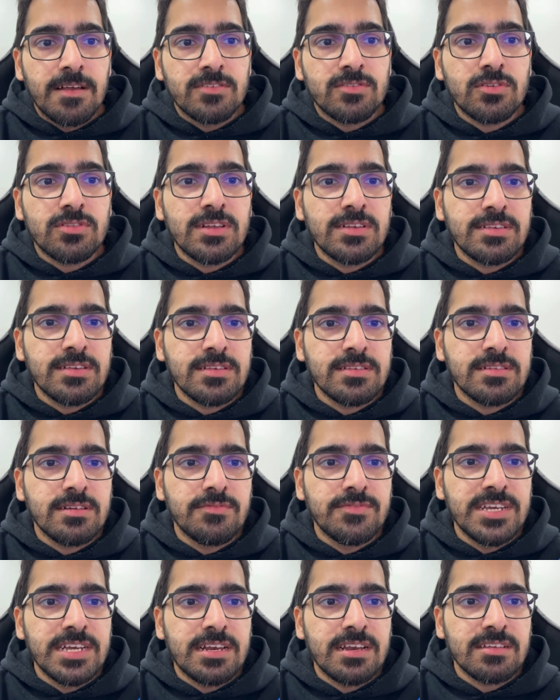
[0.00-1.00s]
So this is the
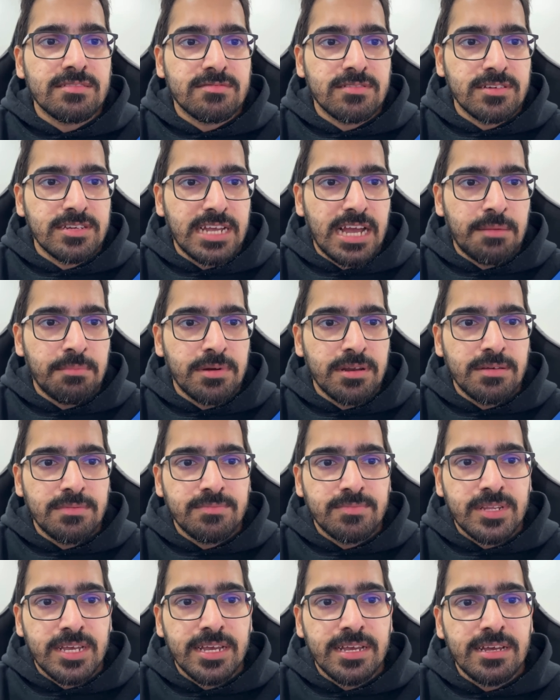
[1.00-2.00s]
vCluster YAML.
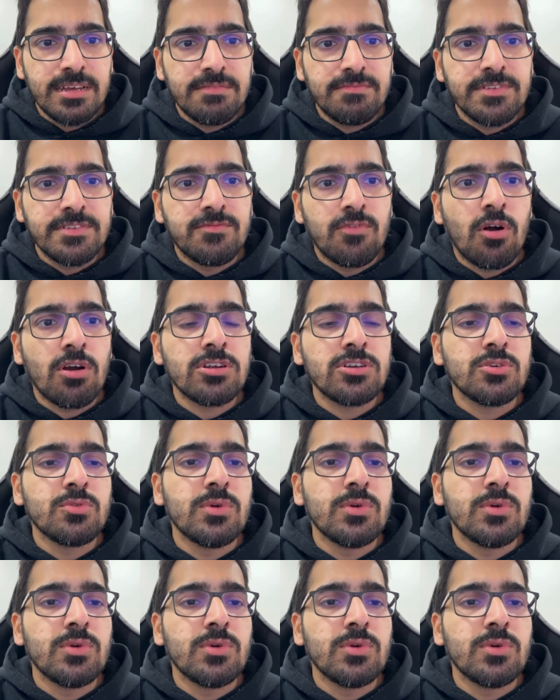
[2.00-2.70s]
Here we want